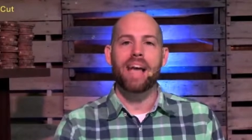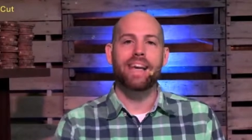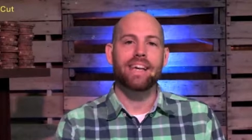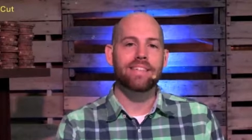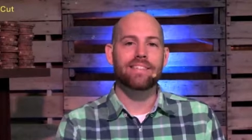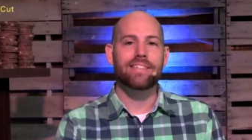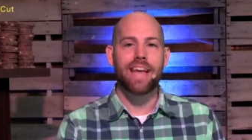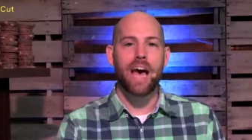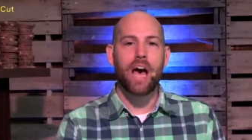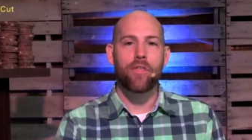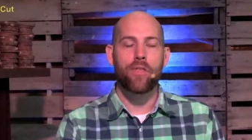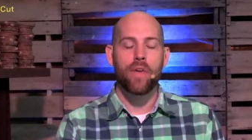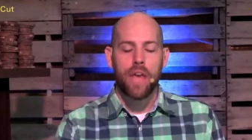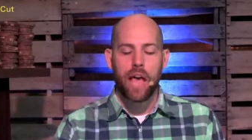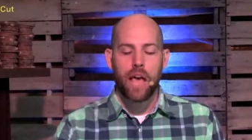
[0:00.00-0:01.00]
his
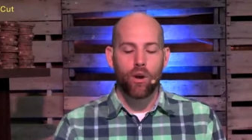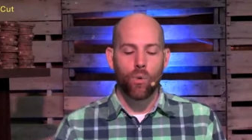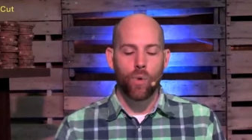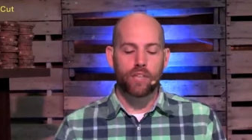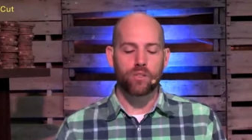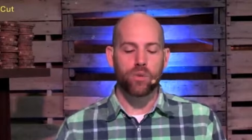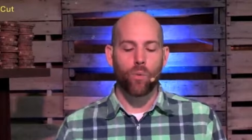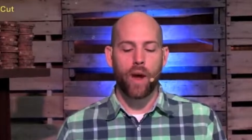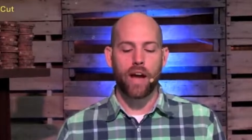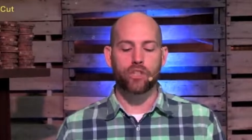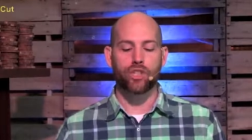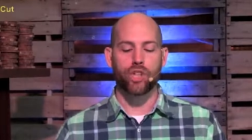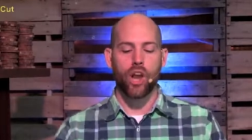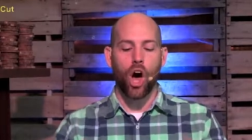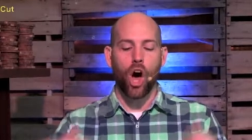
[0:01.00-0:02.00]
death and resurrection,